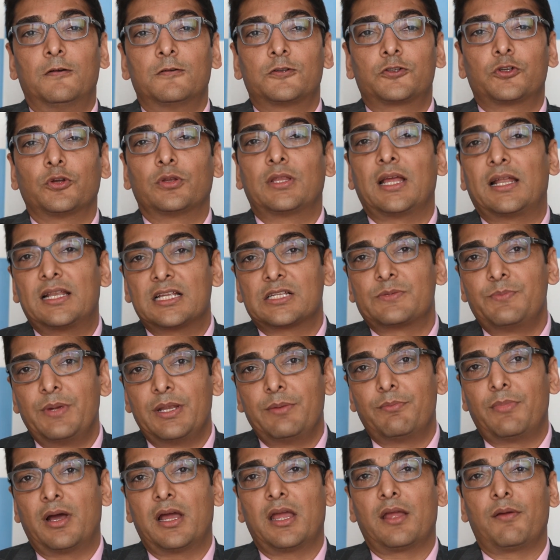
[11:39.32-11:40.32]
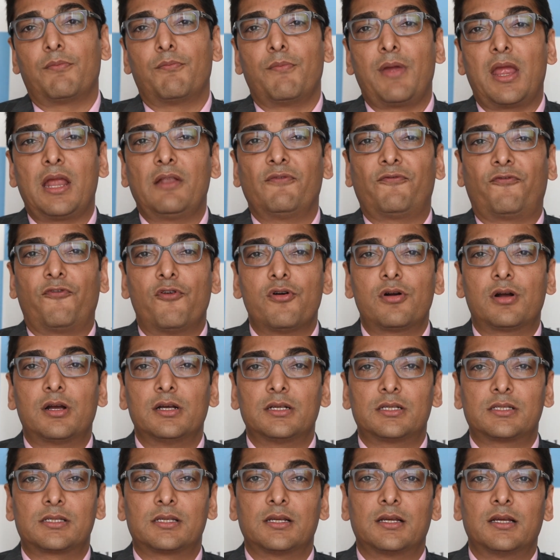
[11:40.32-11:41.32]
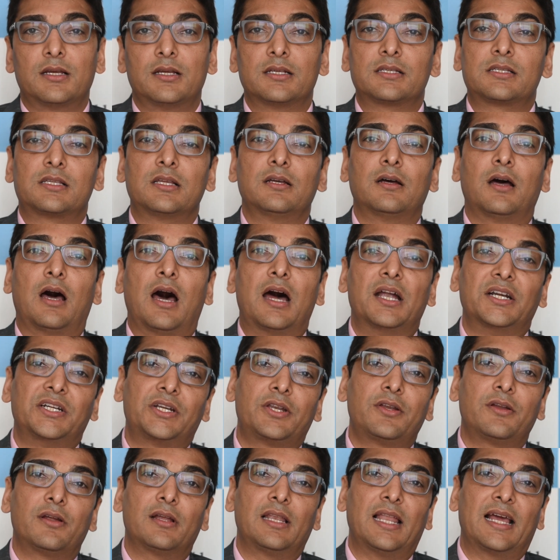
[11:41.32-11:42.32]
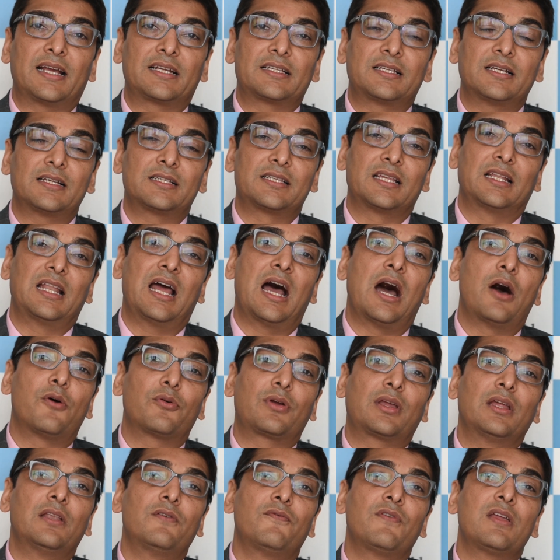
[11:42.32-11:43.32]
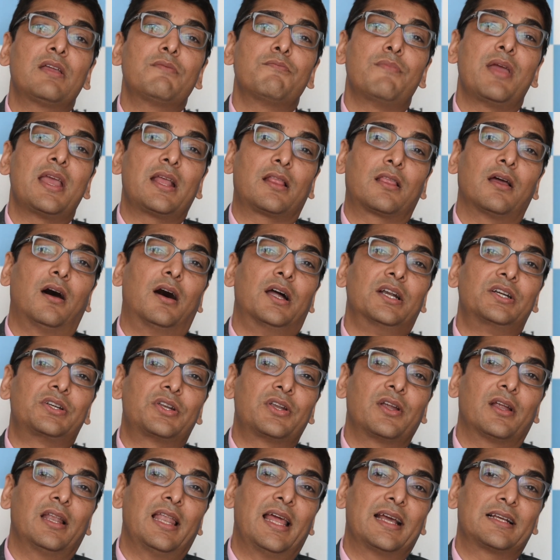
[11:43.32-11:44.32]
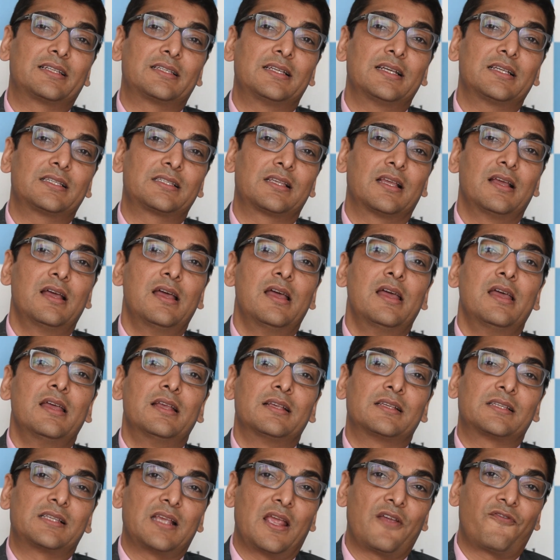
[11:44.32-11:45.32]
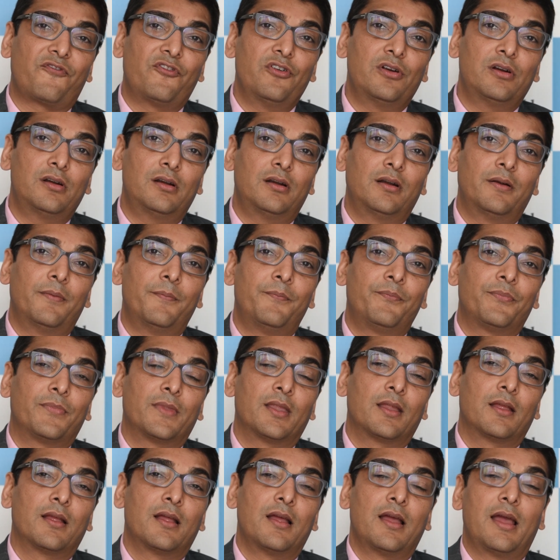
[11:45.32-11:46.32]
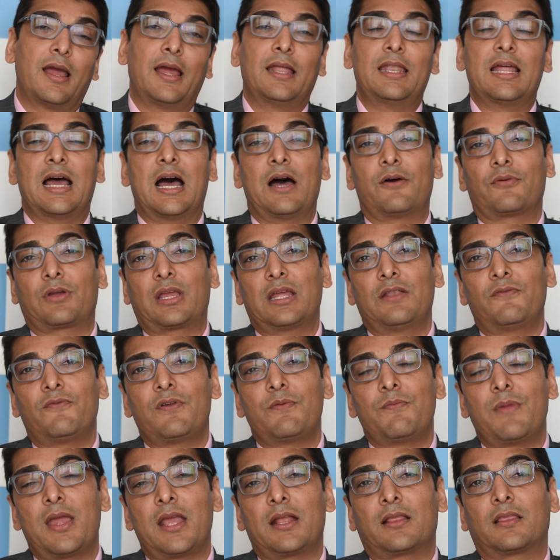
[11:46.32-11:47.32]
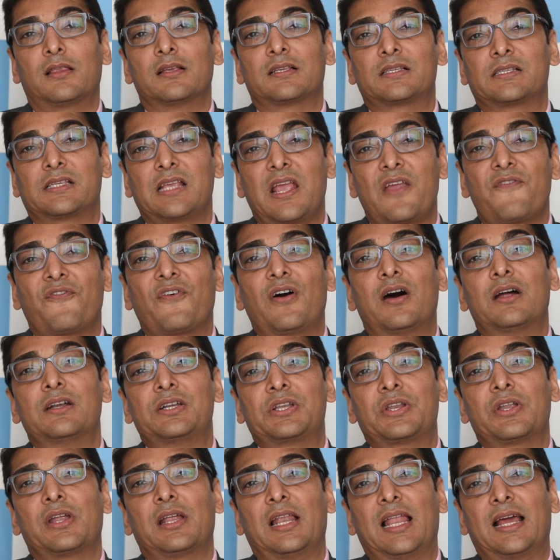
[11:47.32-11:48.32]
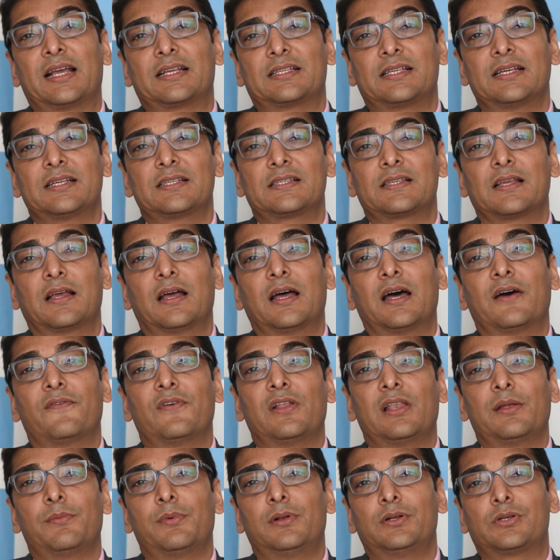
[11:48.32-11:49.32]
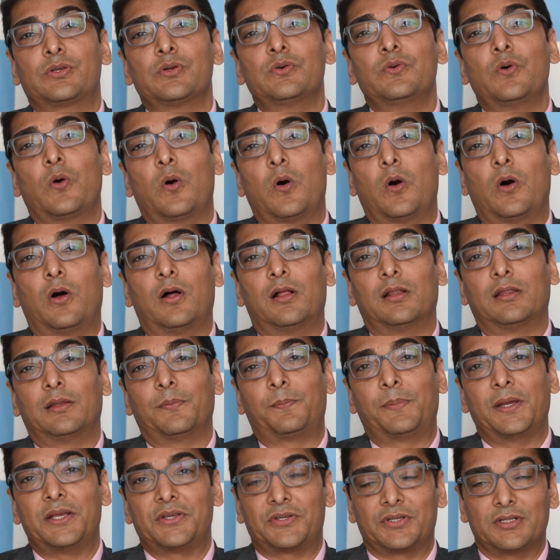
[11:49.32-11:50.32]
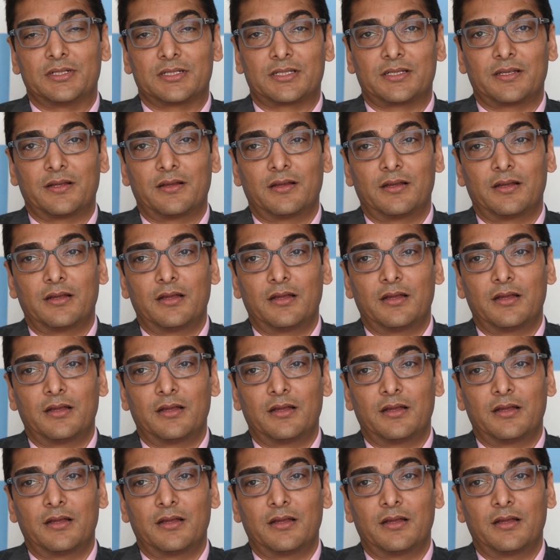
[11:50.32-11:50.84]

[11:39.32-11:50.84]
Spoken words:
So that has been my main focus, is the arterial access and how can we make the arterial access safer and how can we make the safe arterial access available to all the patients.